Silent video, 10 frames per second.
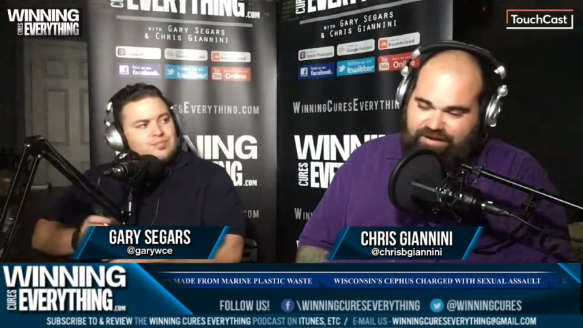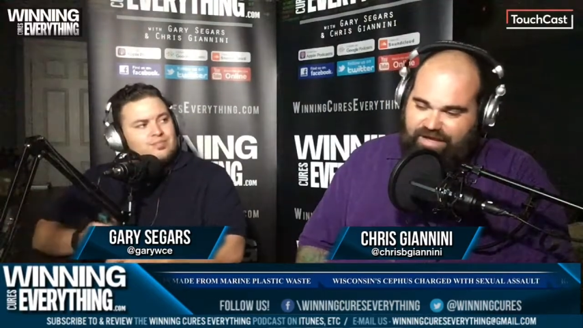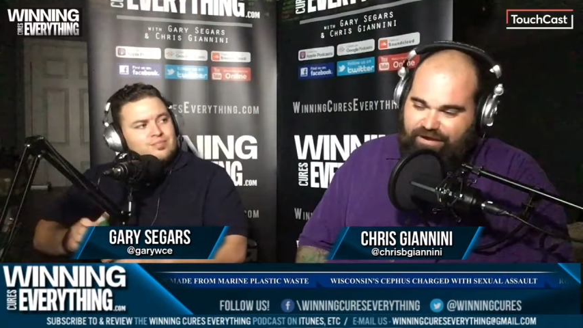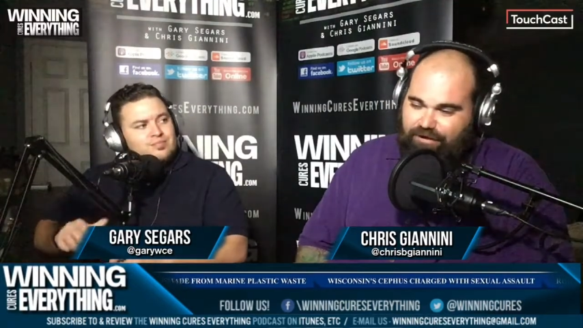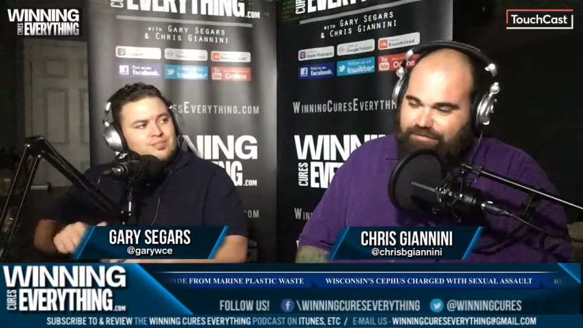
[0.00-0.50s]
Speaker 1: and
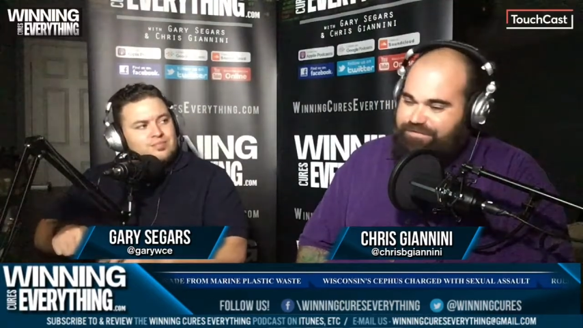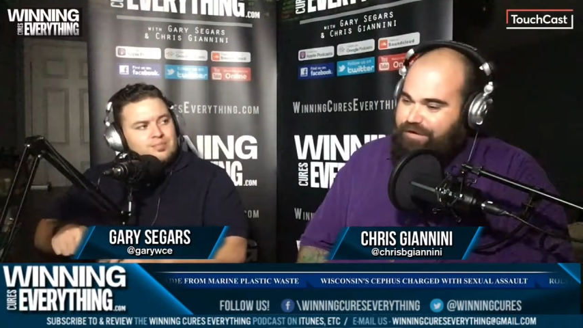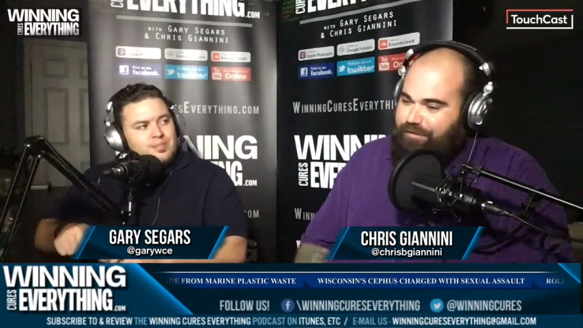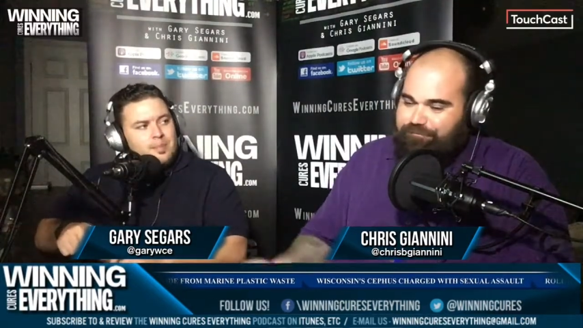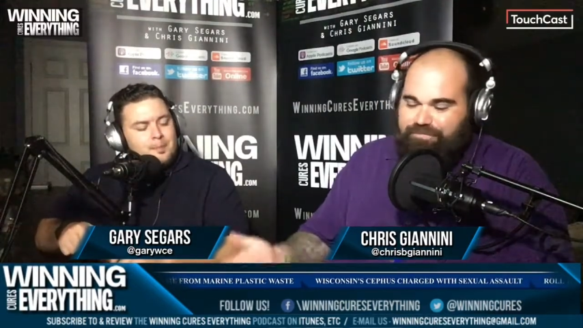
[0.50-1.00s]
9
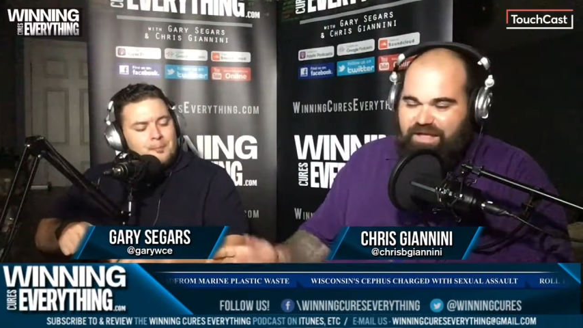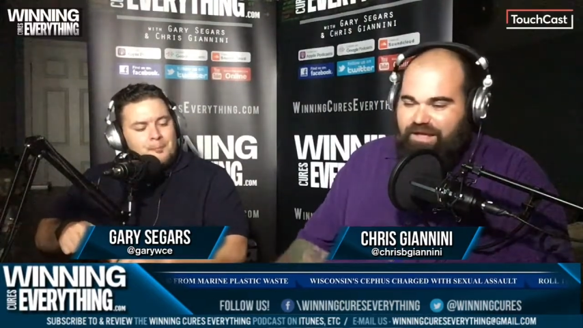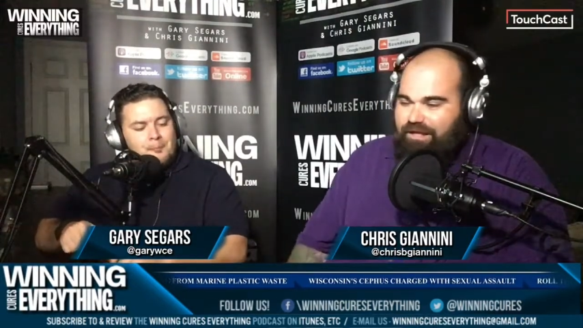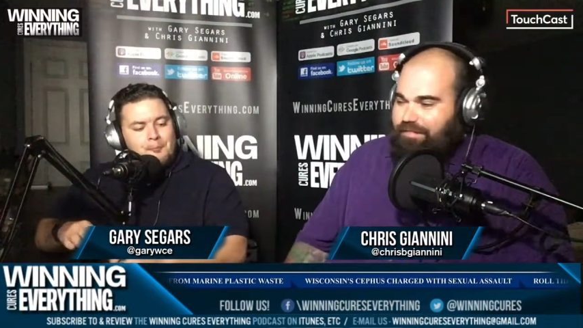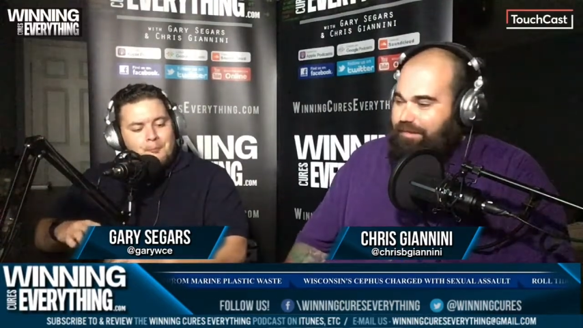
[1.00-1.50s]
also.
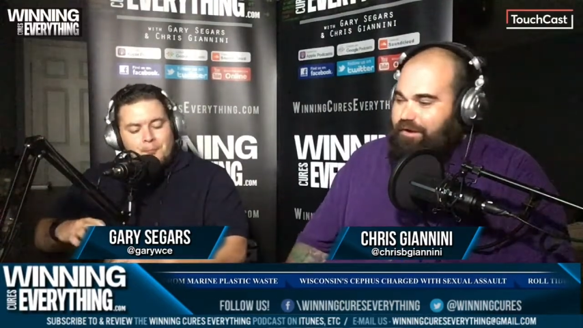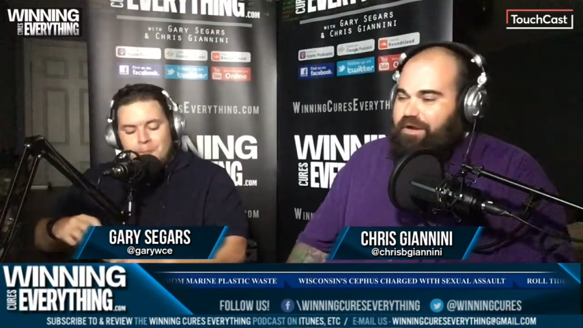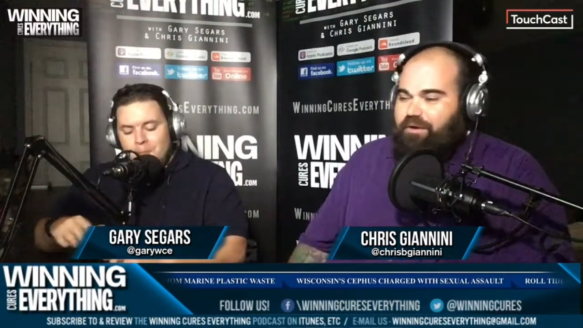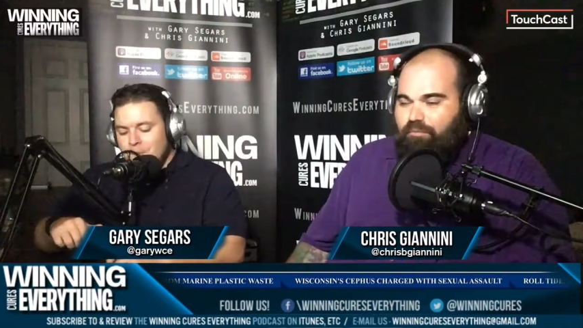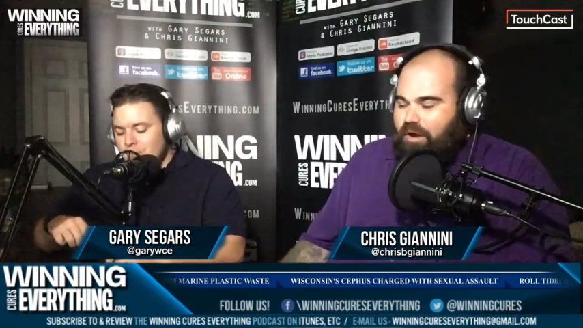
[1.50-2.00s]
They're
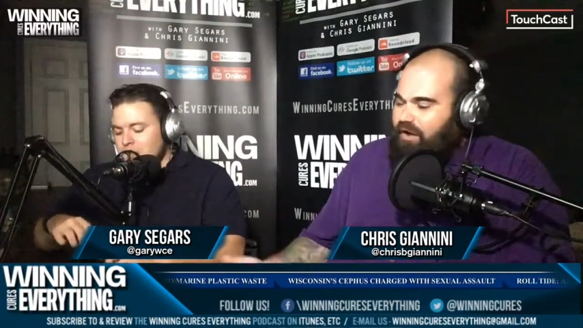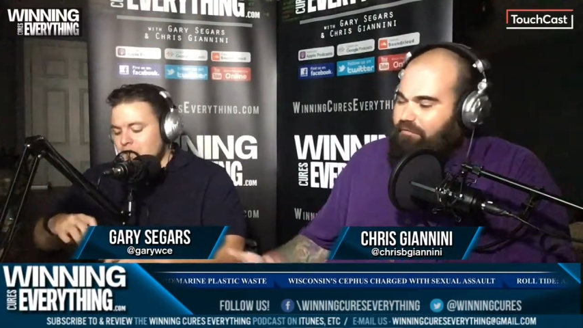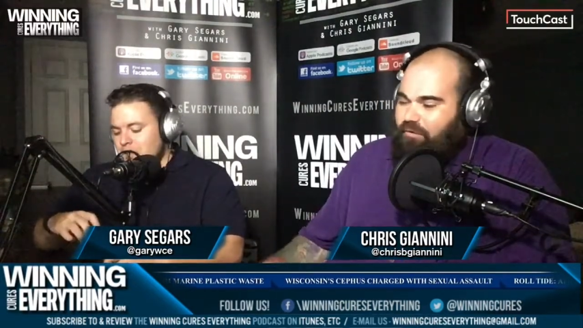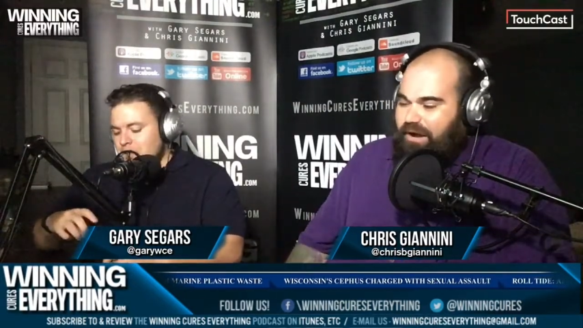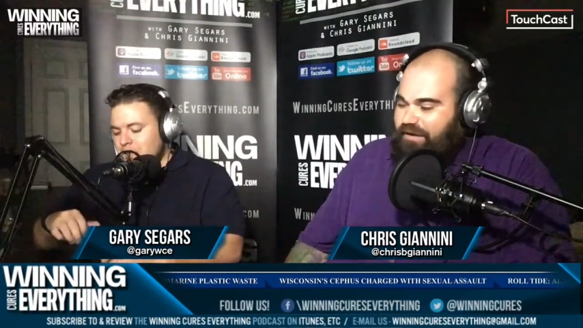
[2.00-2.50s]
going to
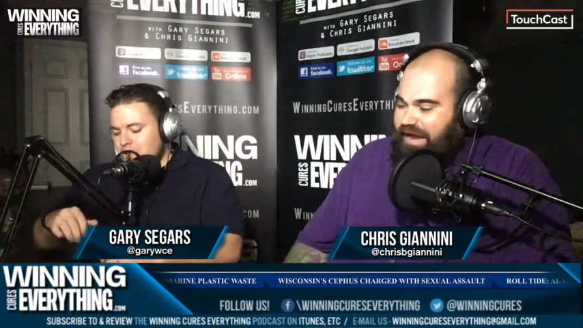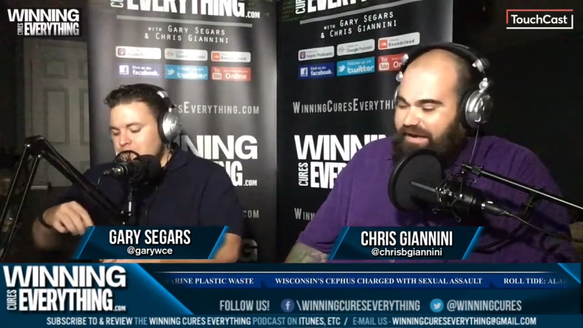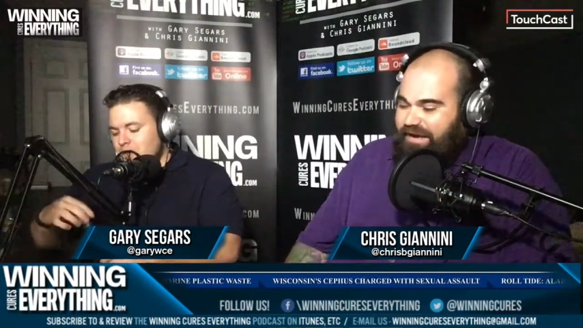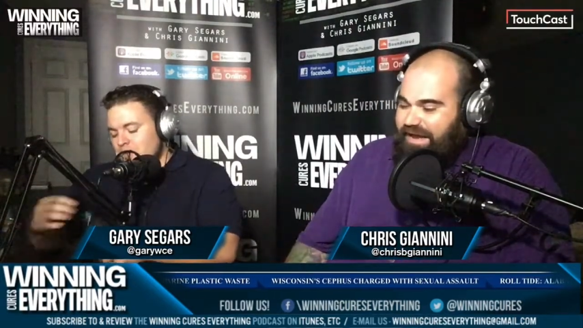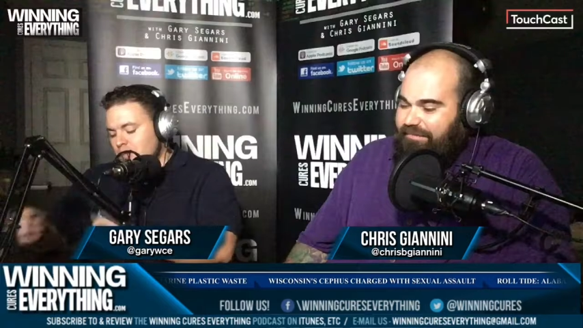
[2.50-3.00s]
hover around 8
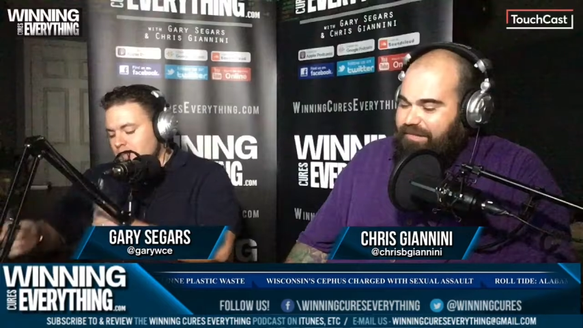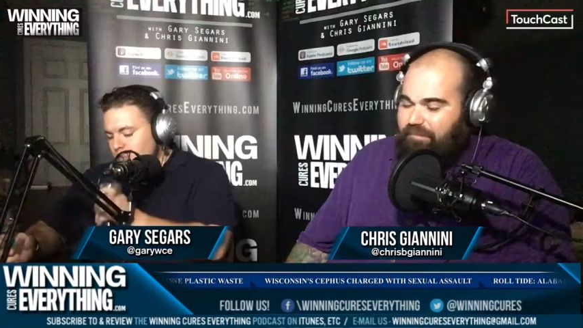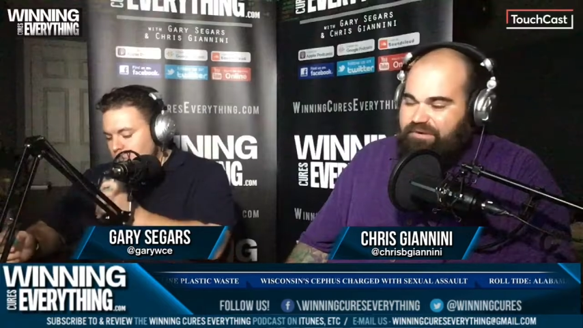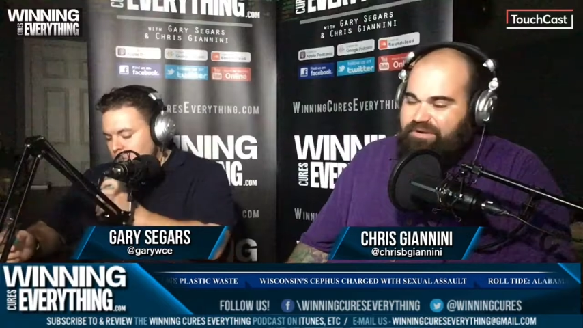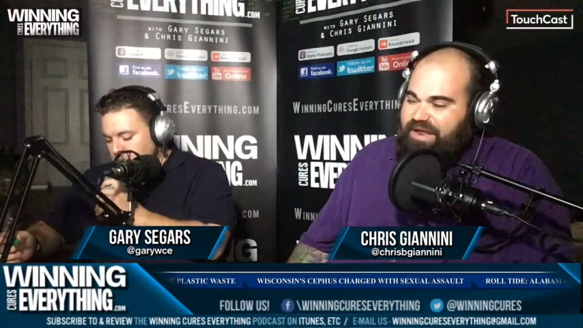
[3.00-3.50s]
and 8. I
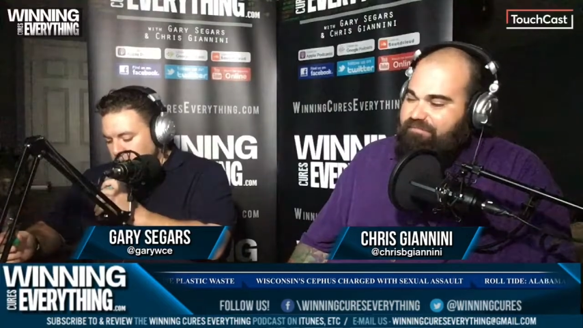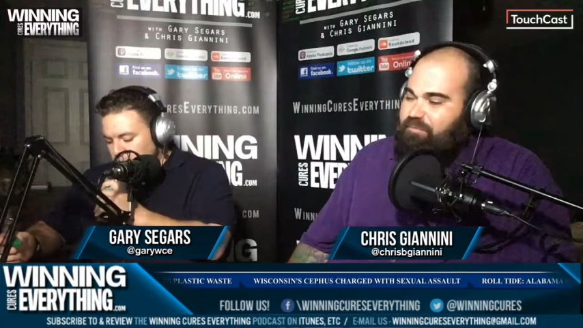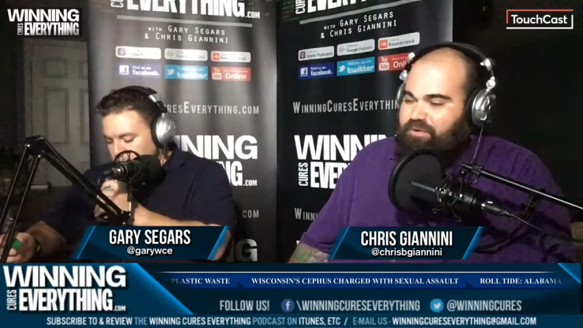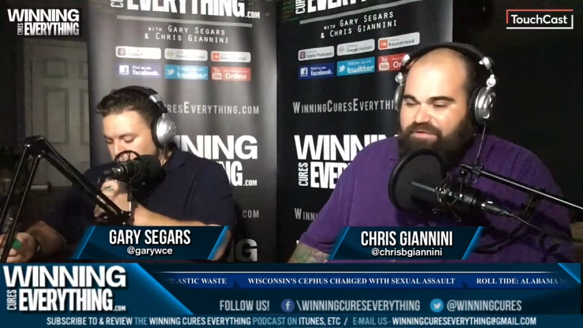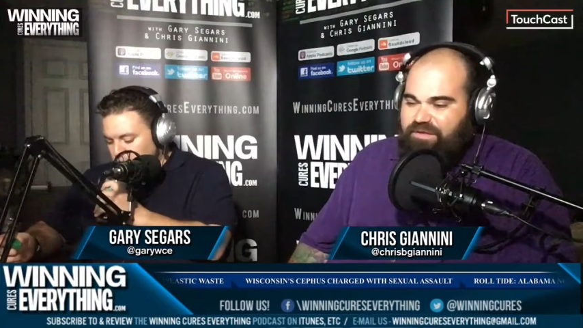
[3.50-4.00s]
would never
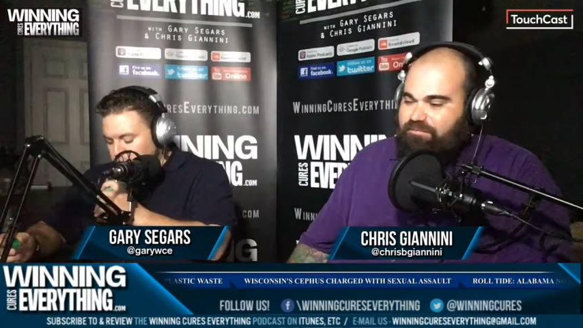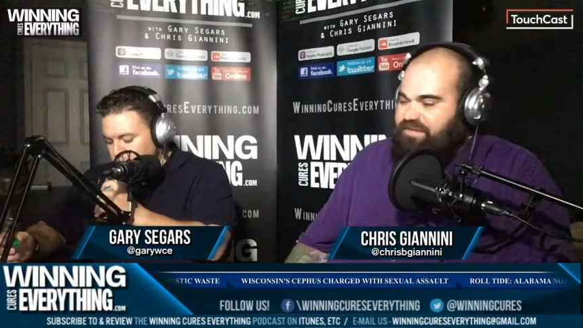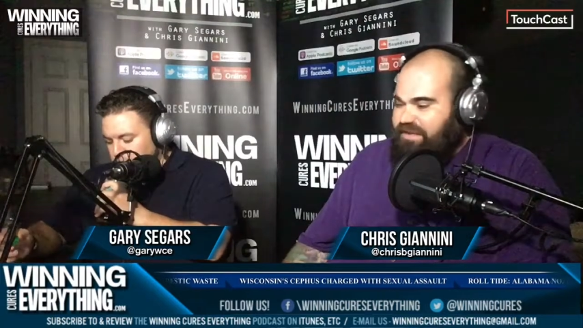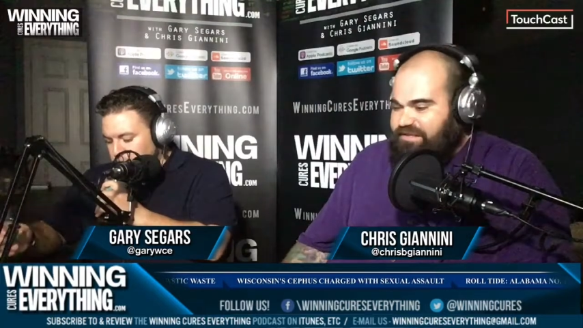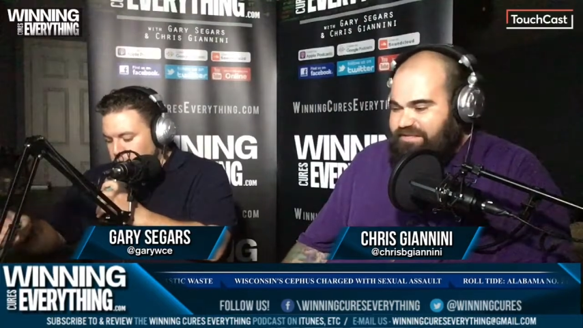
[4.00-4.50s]
put them 10 and